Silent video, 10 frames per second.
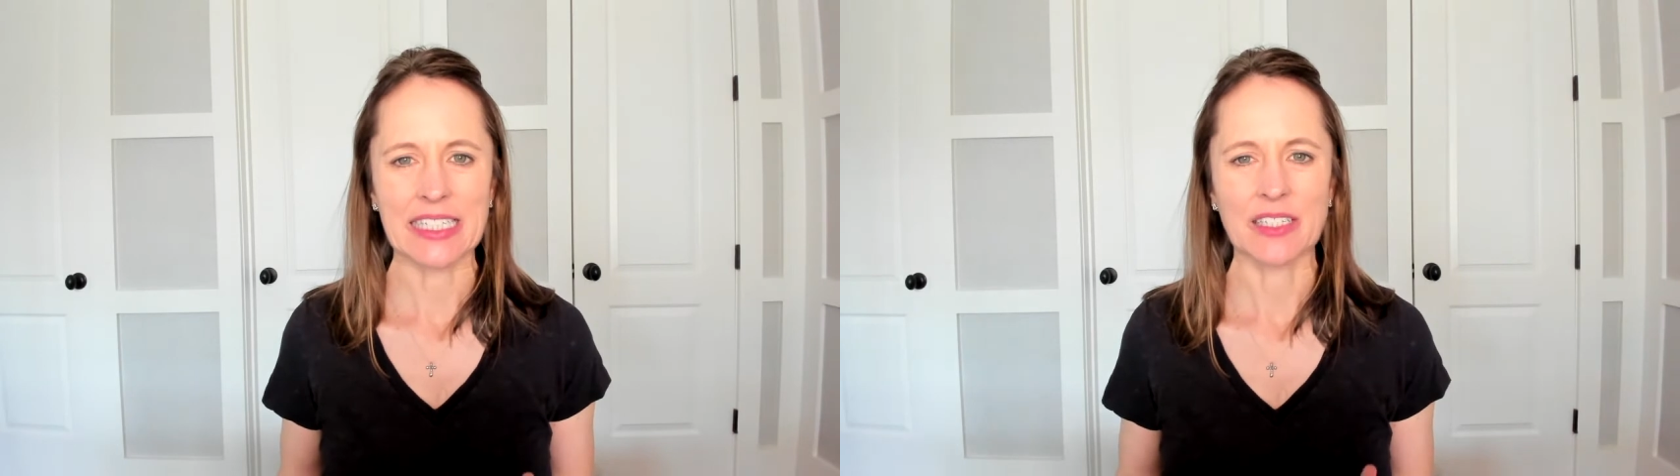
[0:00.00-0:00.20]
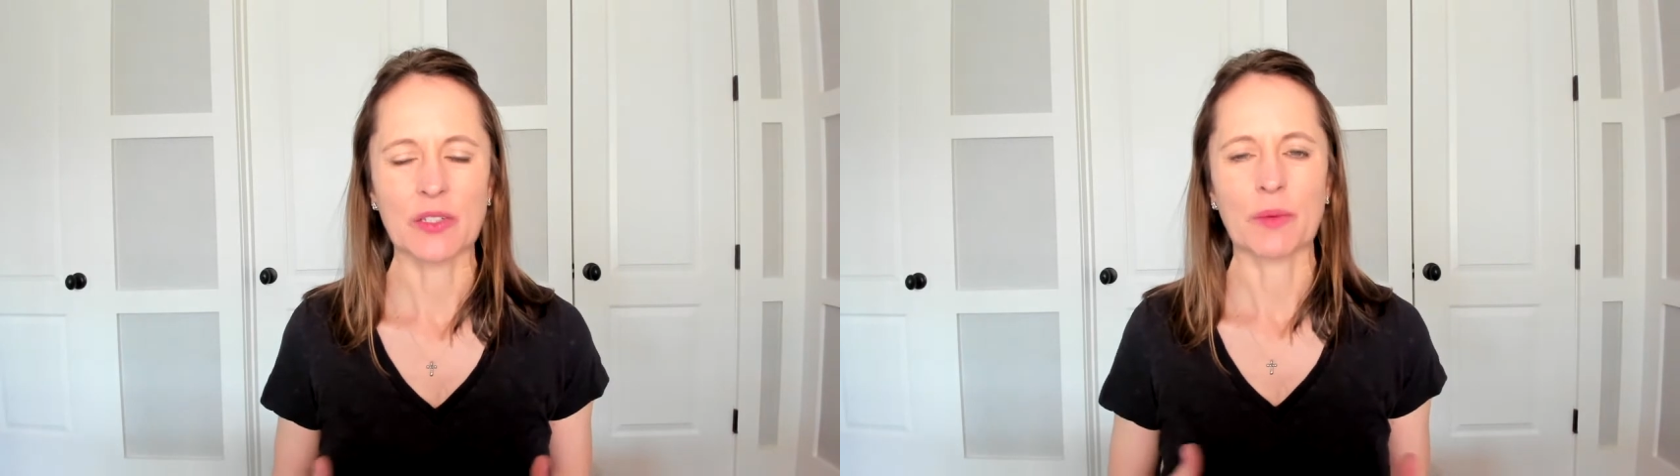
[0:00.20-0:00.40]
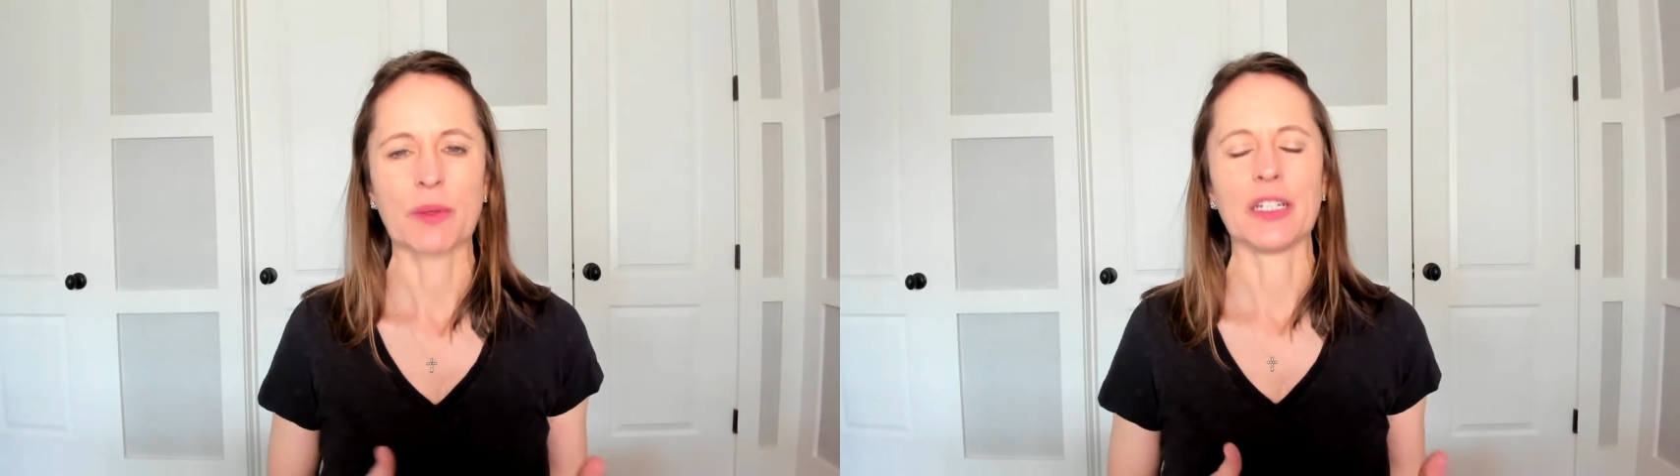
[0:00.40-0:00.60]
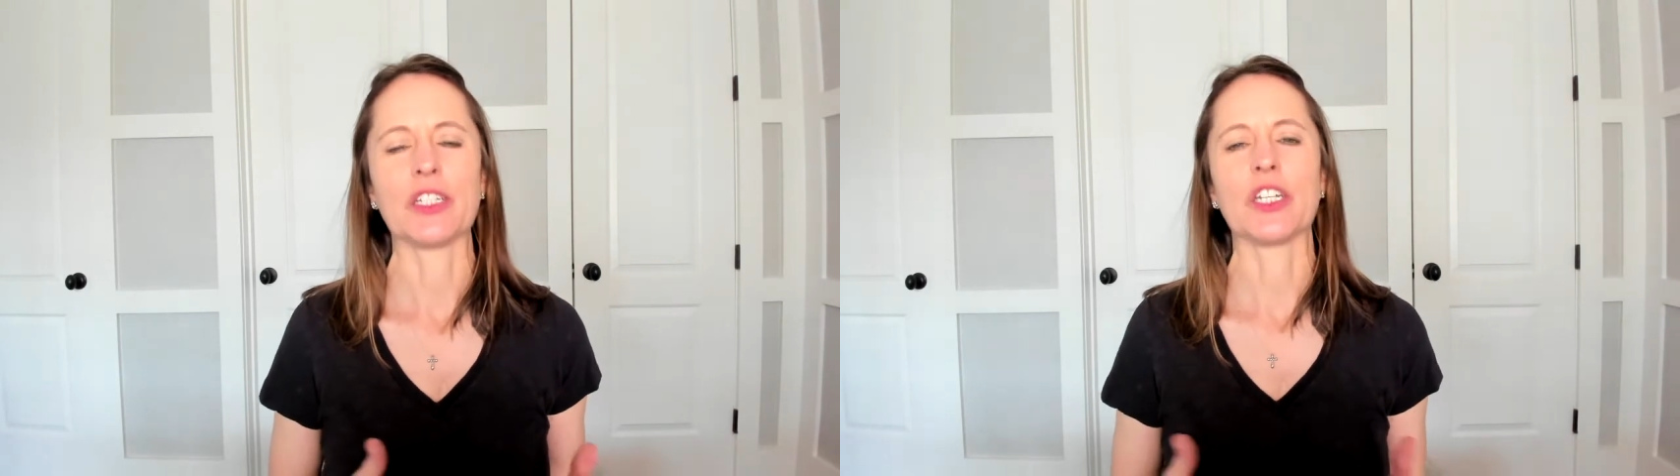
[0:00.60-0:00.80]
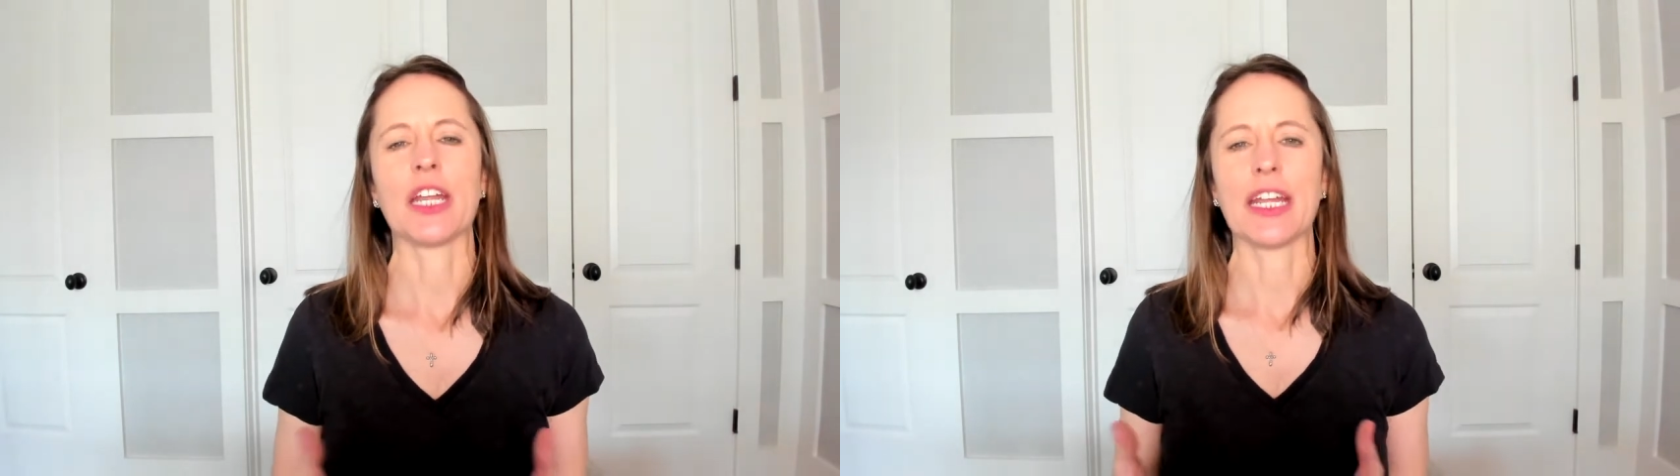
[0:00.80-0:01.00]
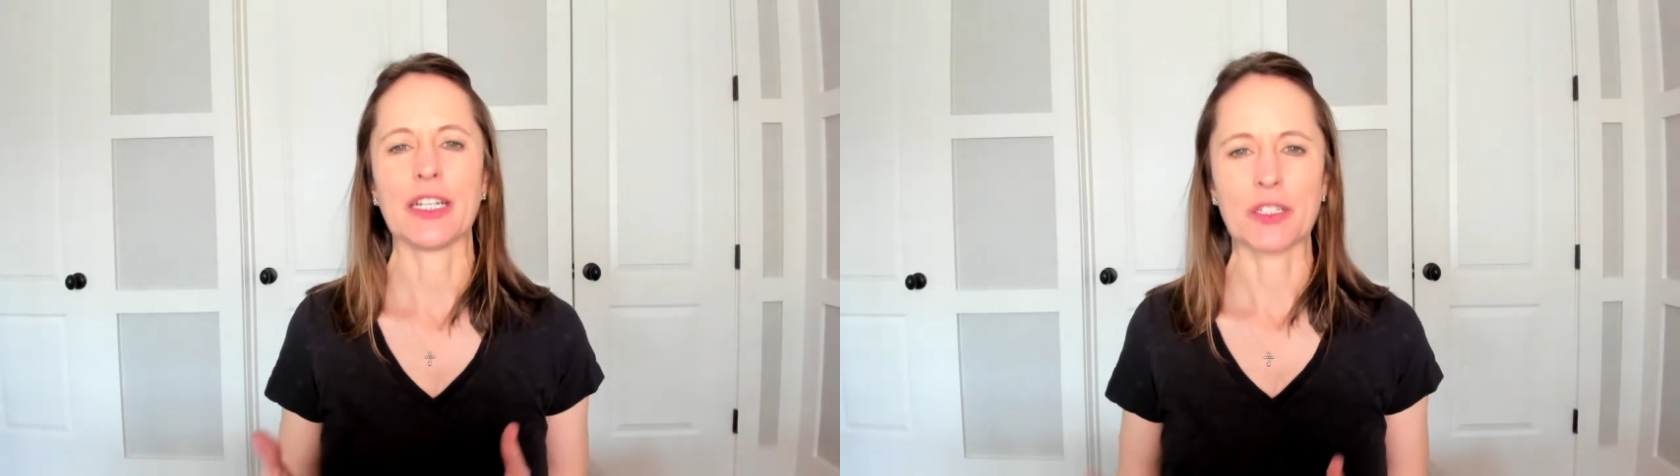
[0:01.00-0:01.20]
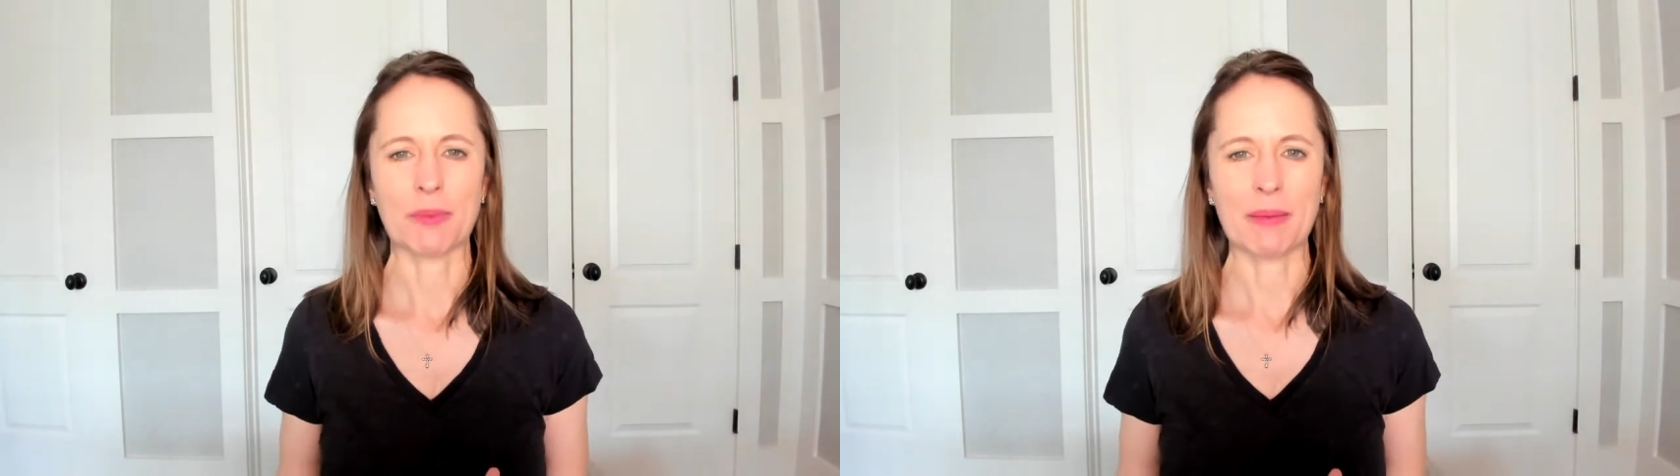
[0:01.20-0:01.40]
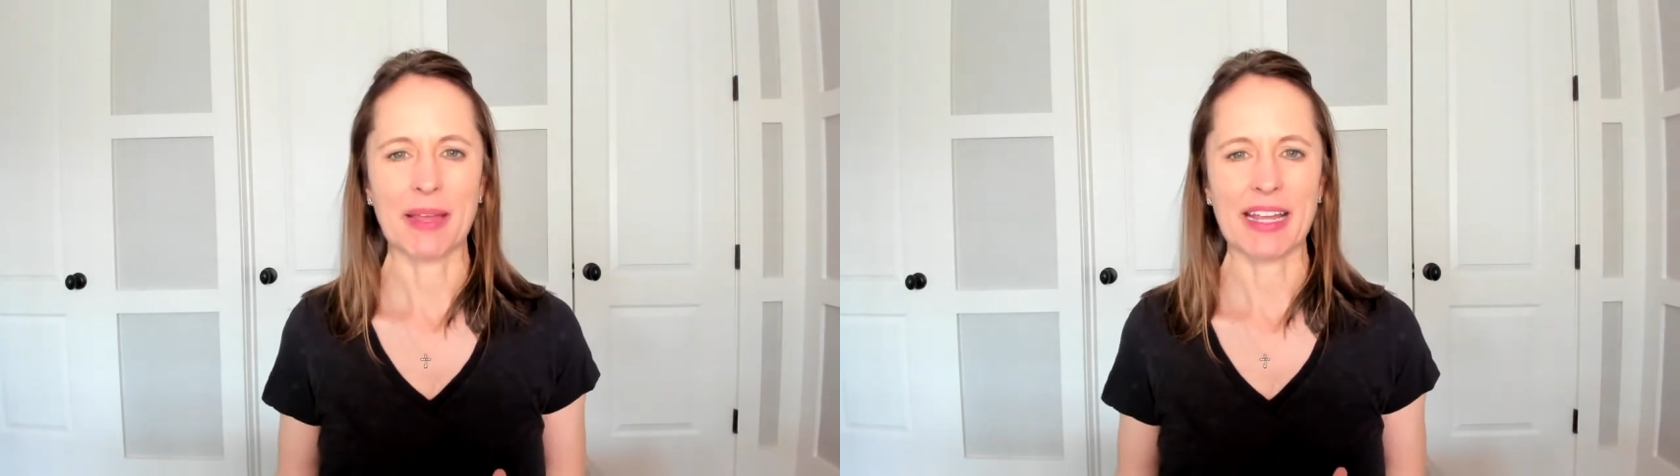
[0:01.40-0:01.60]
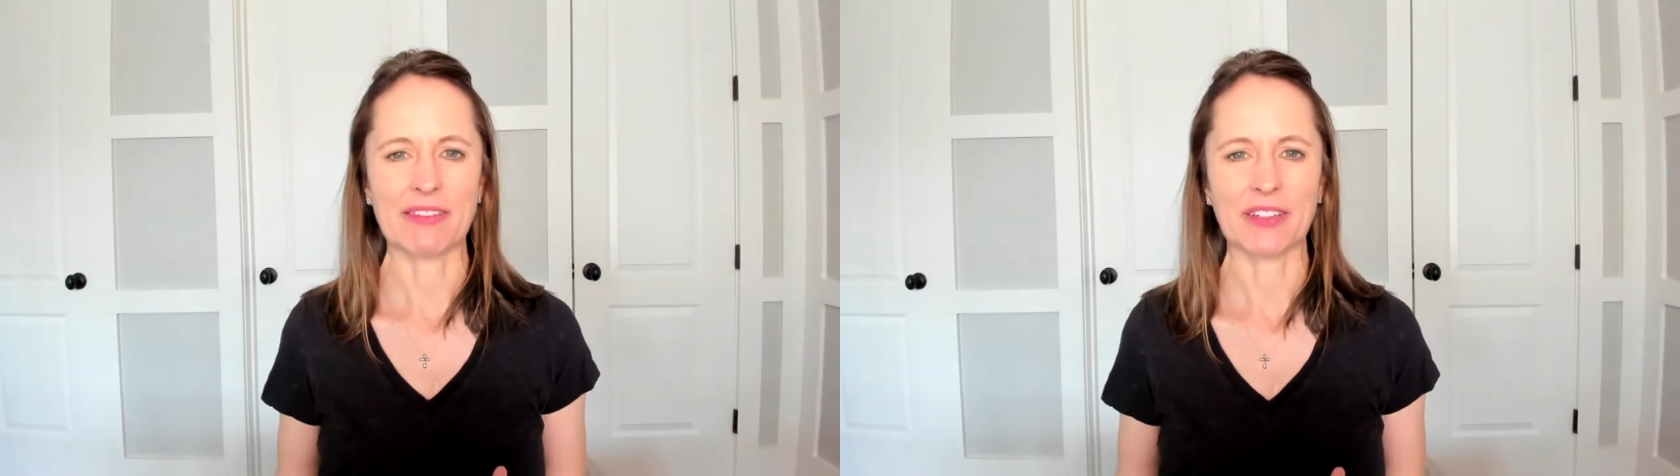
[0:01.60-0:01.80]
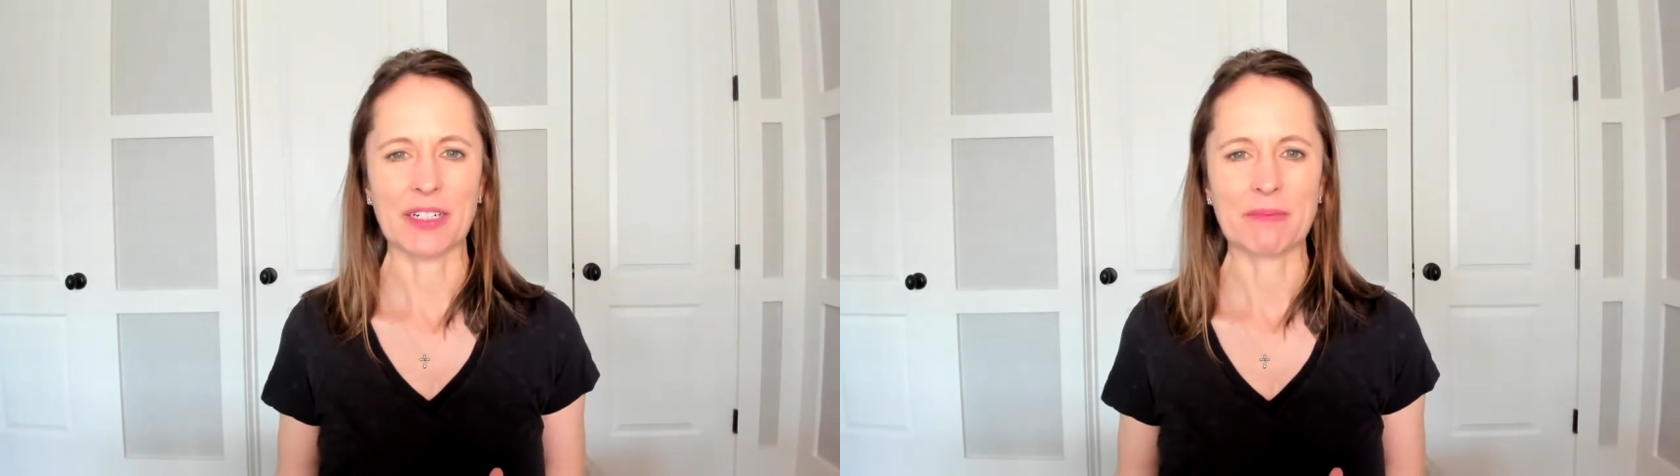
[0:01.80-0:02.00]
so I'm going to change my
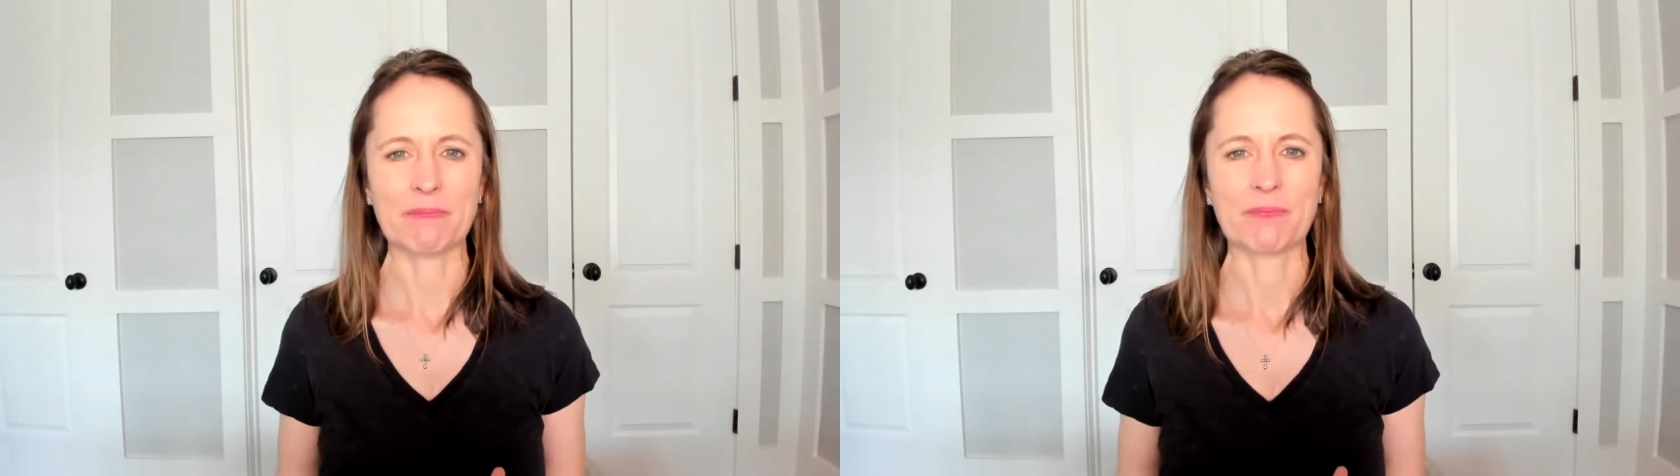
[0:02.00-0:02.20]
behavior.